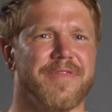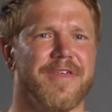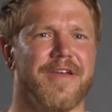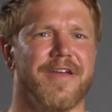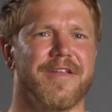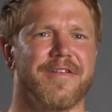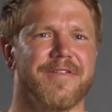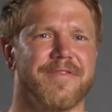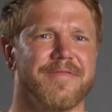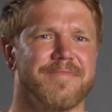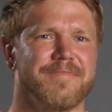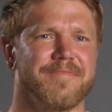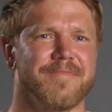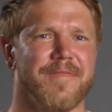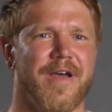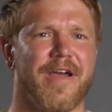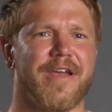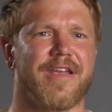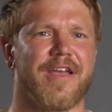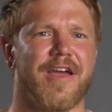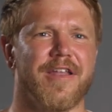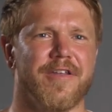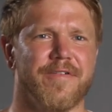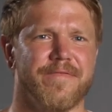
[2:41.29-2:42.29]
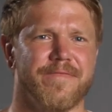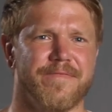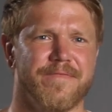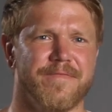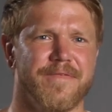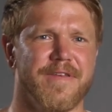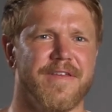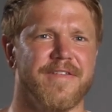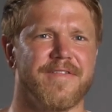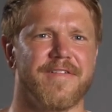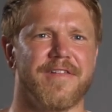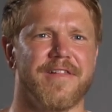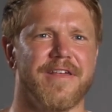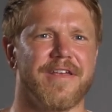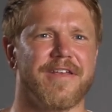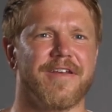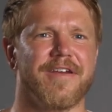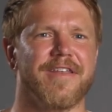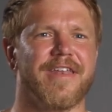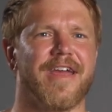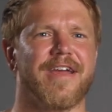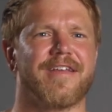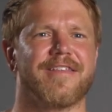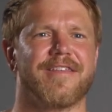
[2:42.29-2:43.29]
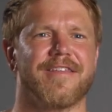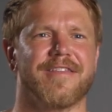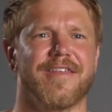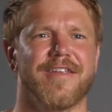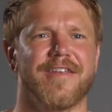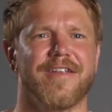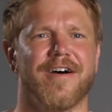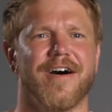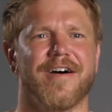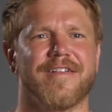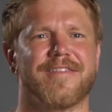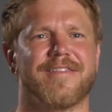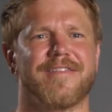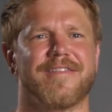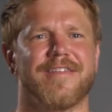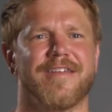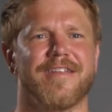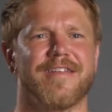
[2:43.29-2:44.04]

then I kind of easily connected the dots,